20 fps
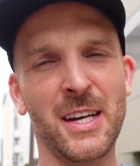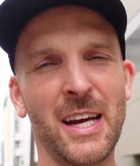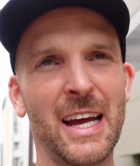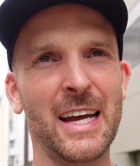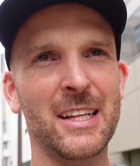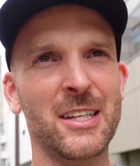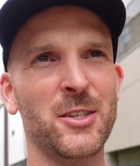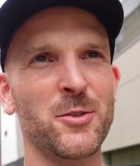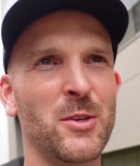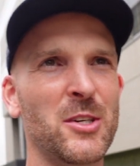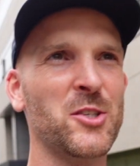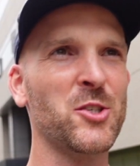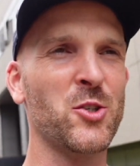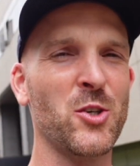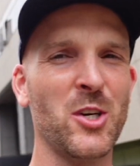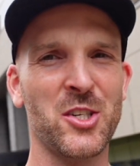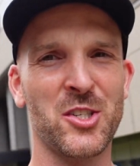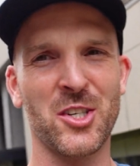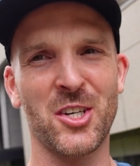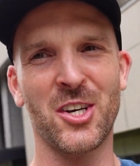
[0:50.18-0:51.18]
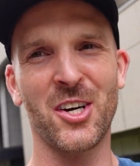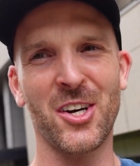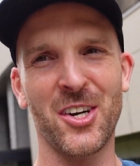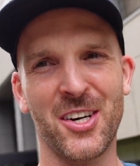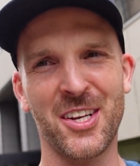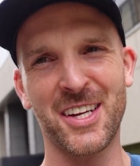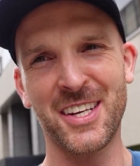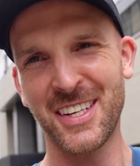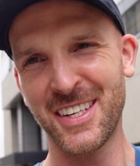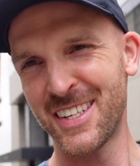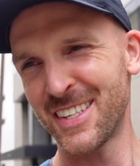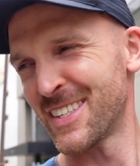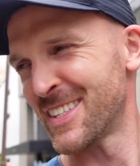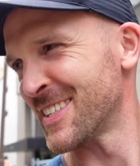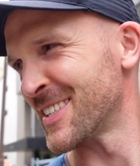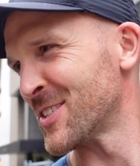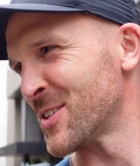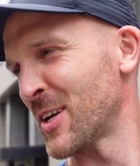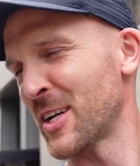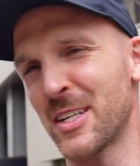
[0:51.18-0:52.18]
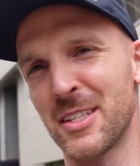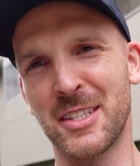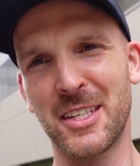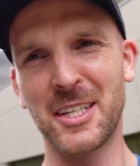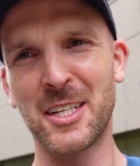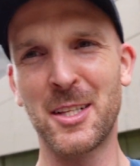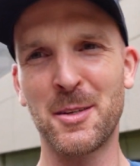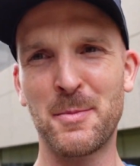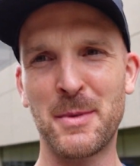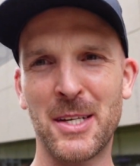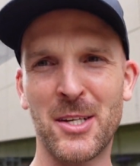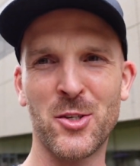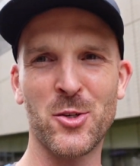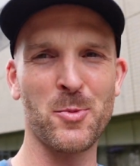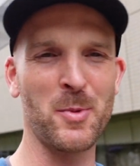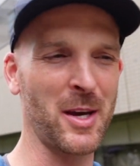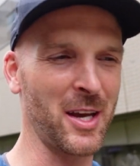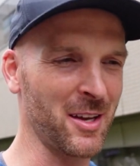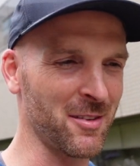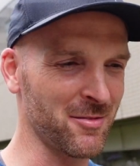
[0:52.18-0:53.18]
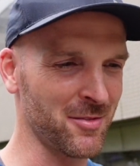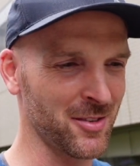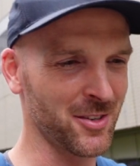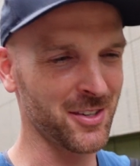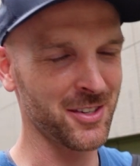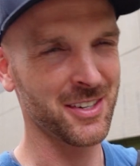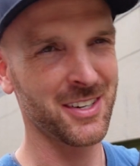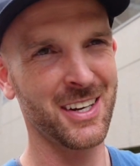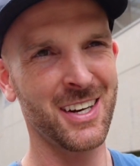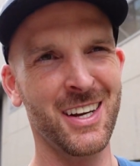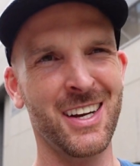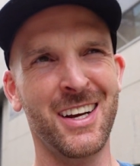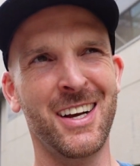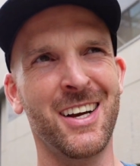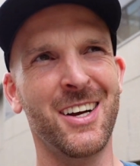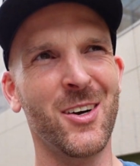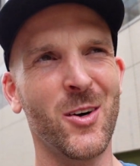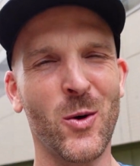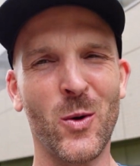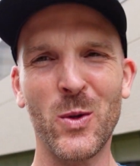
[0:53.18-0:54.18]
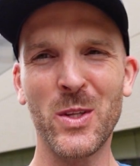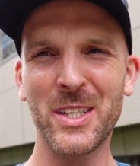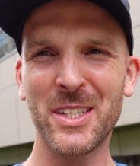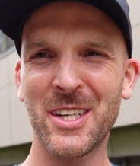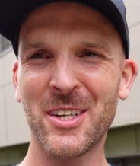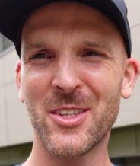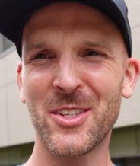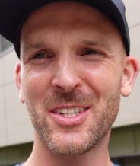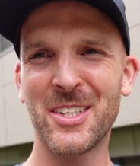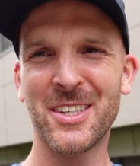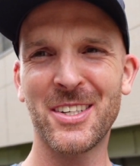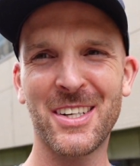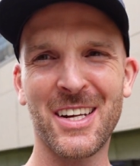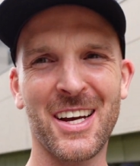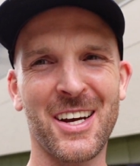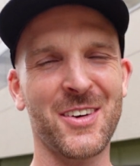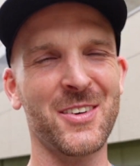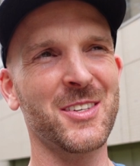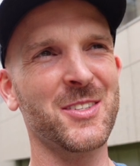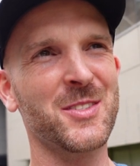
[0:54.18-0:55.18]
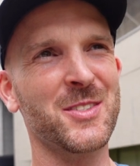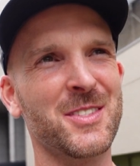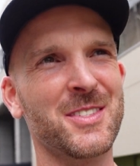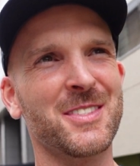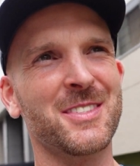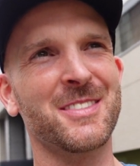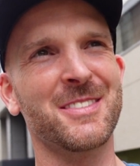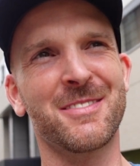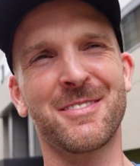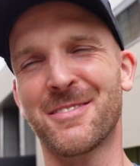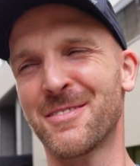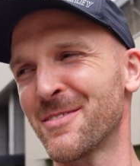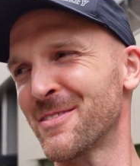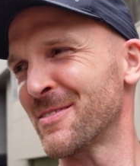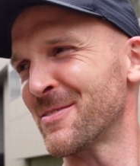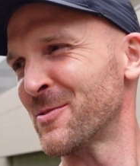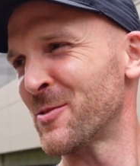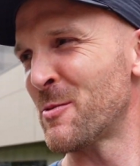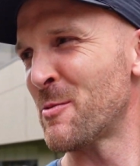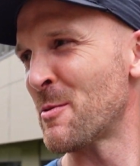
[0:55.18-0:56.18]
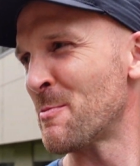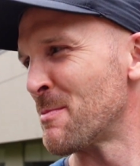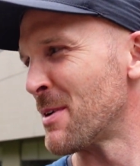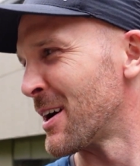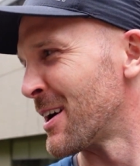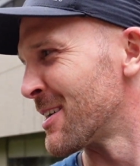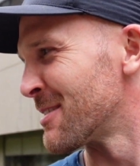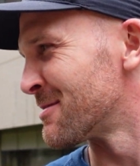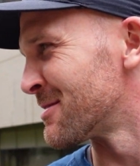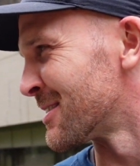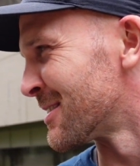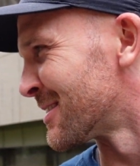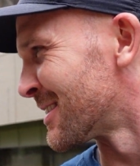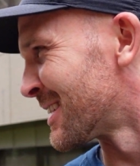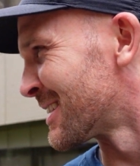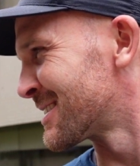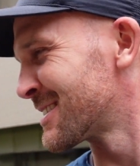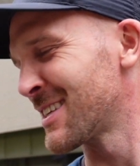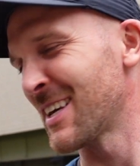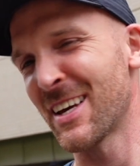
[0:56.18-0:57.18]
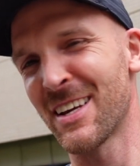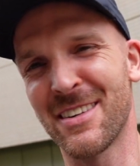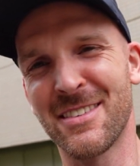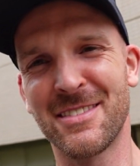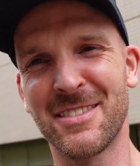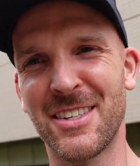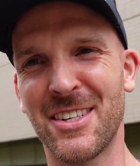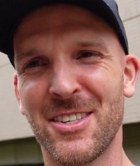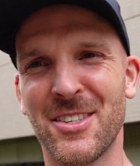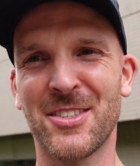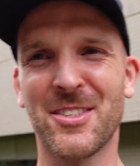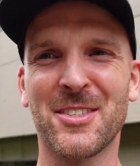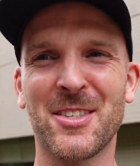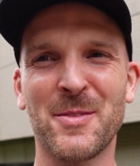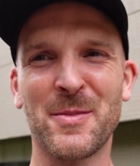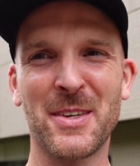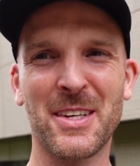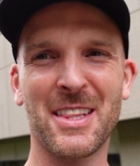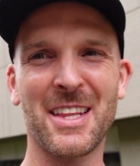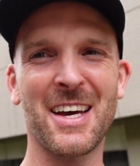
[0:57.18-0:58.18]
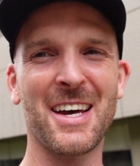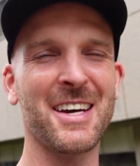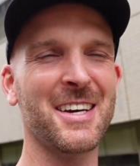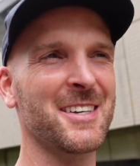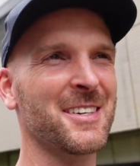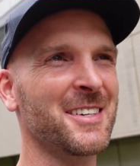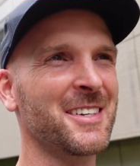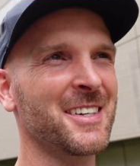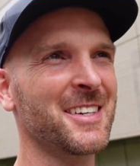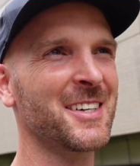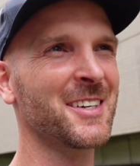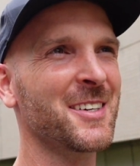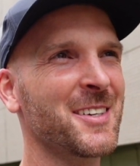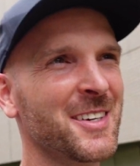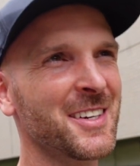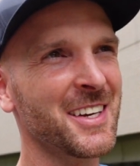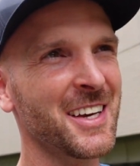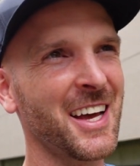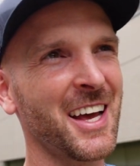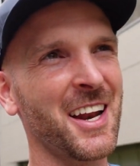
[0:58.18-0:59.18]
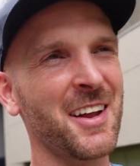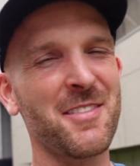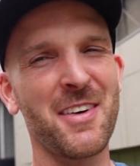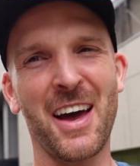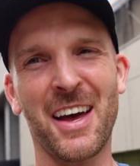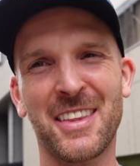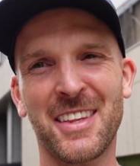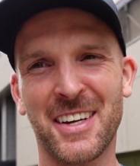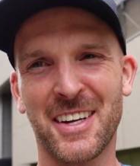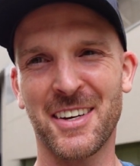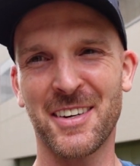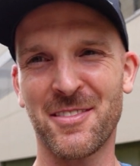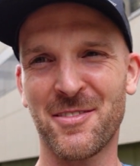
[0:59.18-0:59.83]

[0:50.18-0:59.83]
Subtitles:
alien registration card so I can legally be in Japan for only another year now. We've been married for like 10 years or something like that, and I've had like a